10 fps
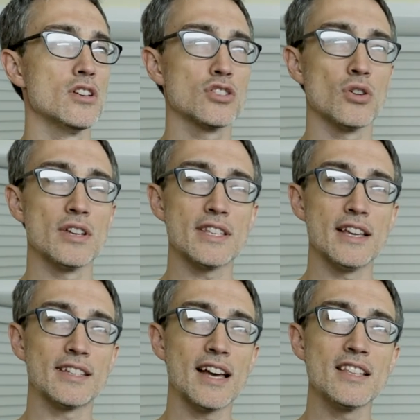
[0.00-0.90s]
So
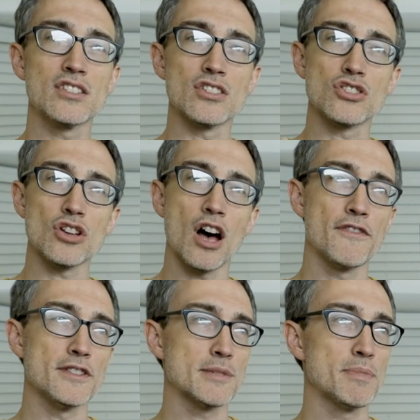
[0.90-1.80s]
it tends to
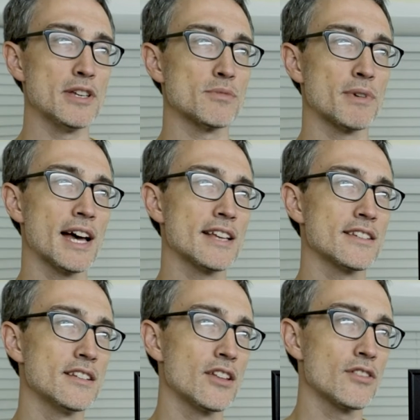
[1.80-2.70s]
soften speech, but it has
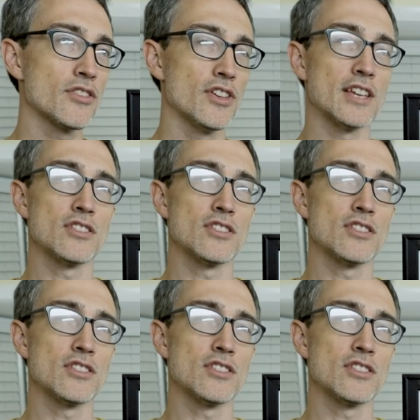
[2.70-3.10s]
another thing.